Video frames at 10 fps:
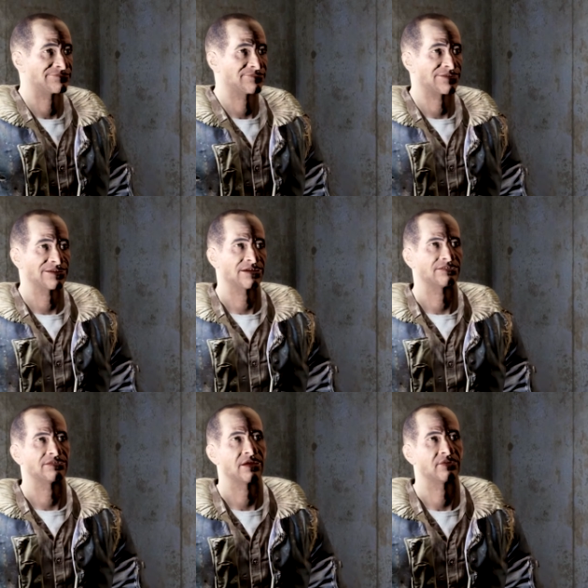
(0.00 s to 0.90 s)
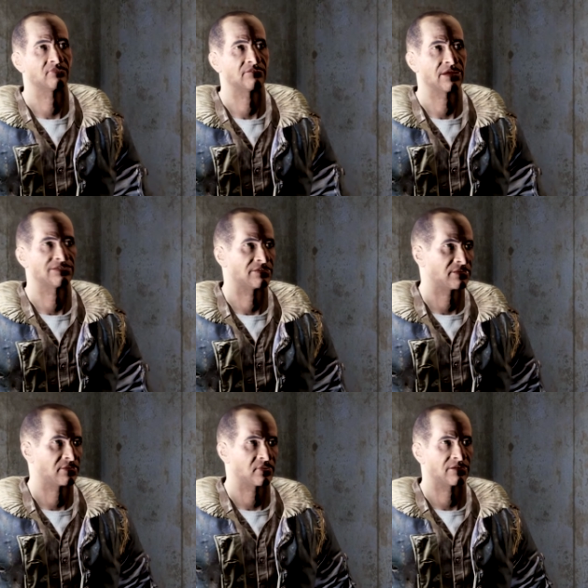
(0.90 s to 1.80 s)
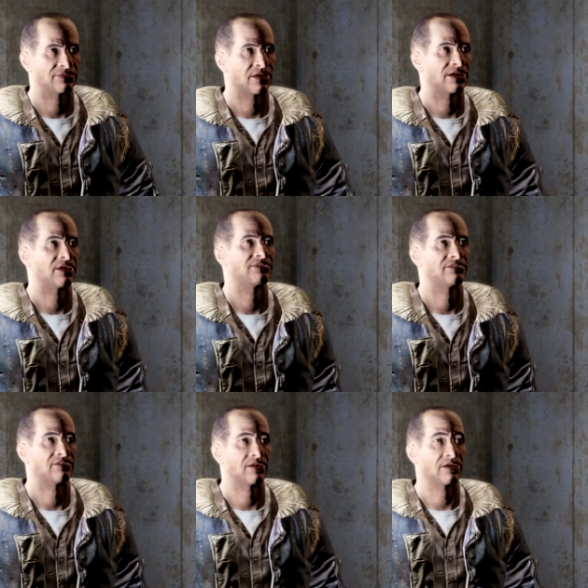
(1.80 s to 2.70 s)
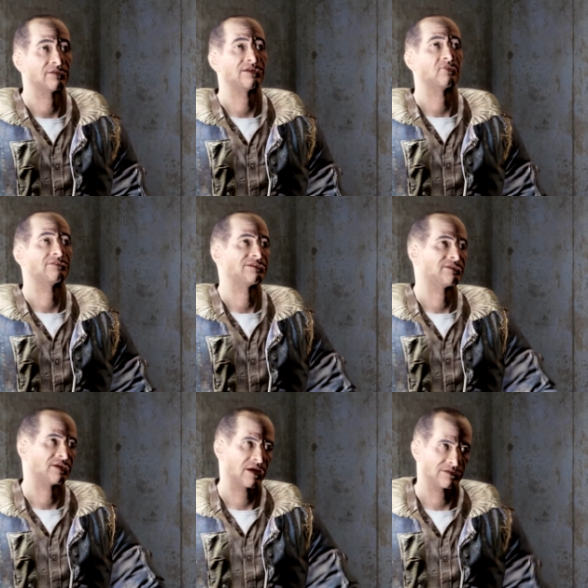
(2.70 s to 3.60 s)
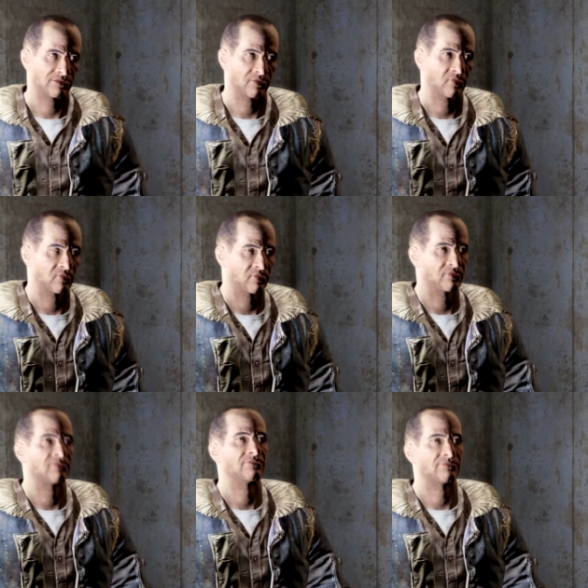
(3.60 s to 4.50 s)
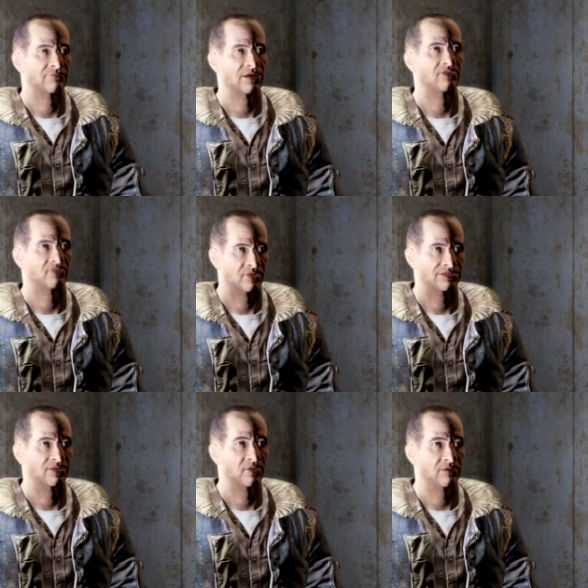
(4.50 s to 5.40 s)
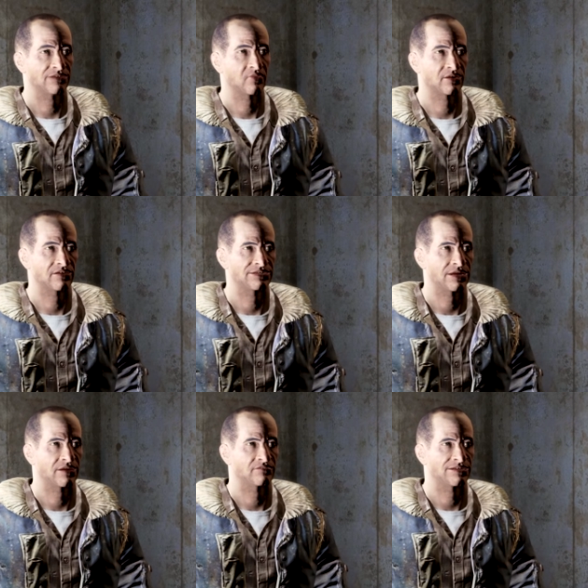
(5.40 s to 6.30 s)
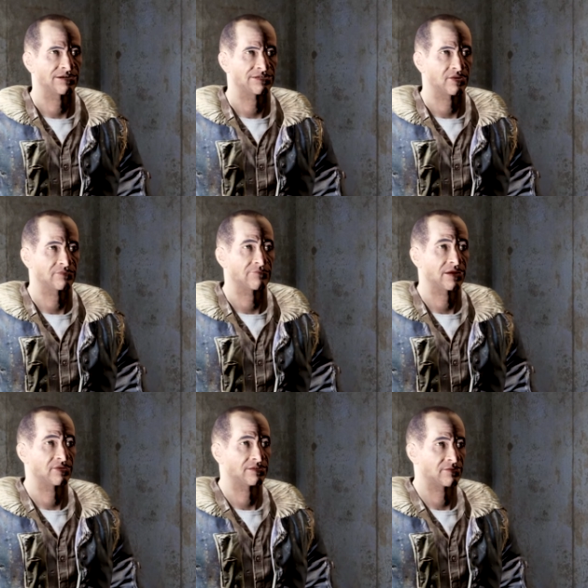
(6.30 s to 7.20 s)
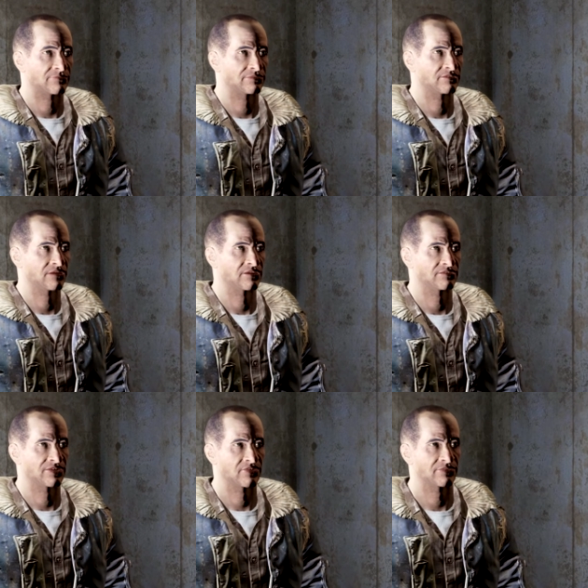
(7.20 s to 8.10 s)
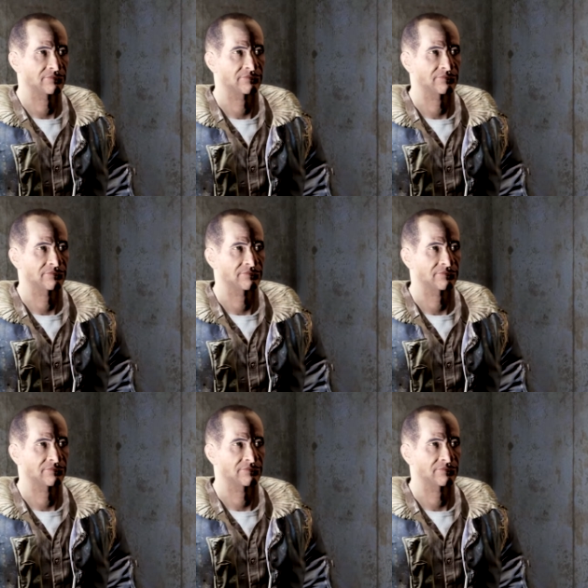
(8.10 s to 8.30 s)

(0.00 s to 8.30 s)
I want to stage fight here in Duga. What Nothing the fuck to was see. that sound? Uh, His mouth didn't even move. Wins he was like, feels good yeah. about himself after.